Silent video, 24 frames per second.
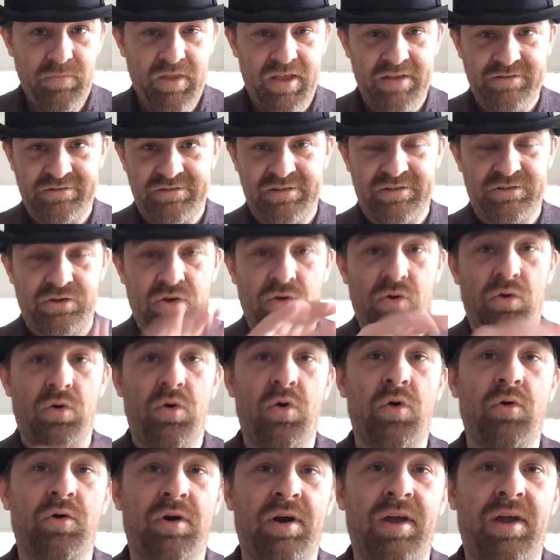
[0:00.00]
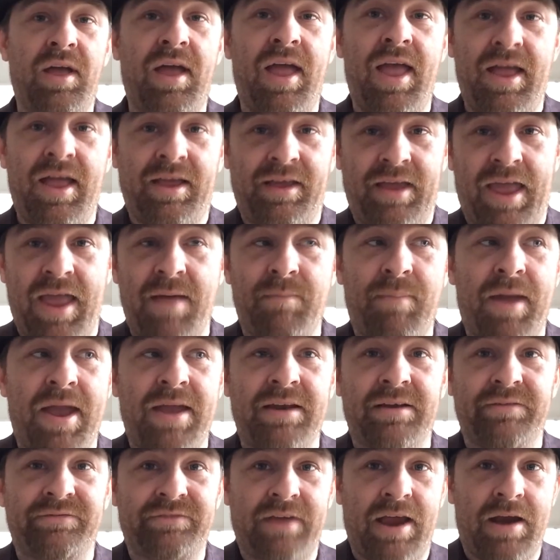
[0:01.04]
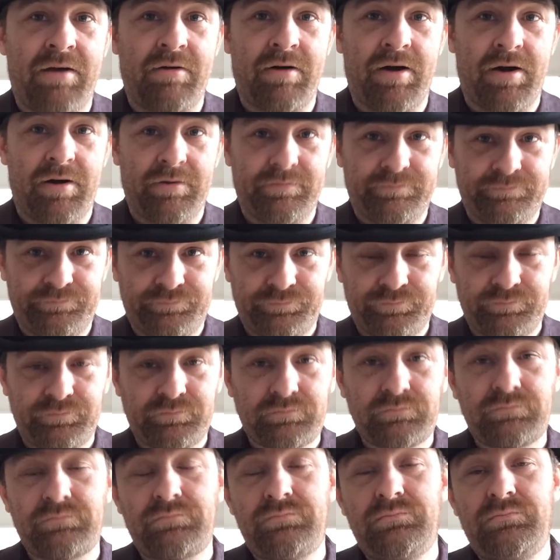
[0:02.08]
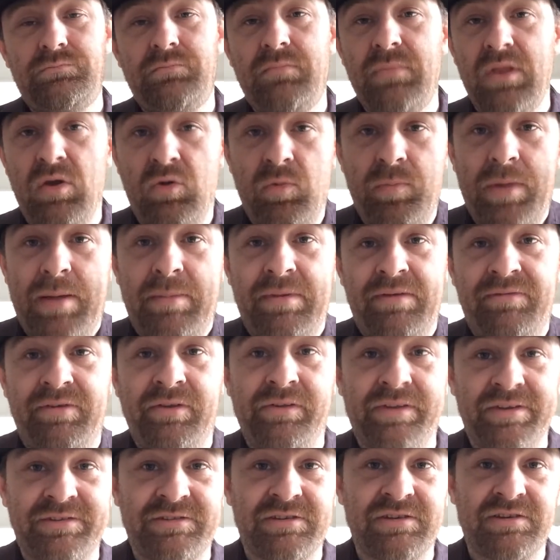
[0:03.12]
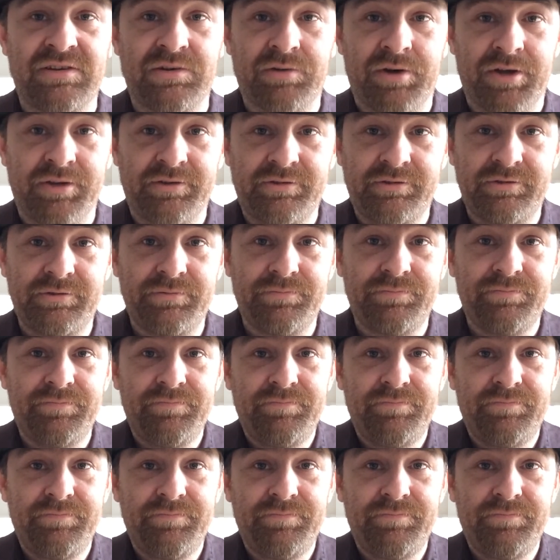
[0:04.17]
It's this whole campaign of terror. Well, maybe if you listened to us,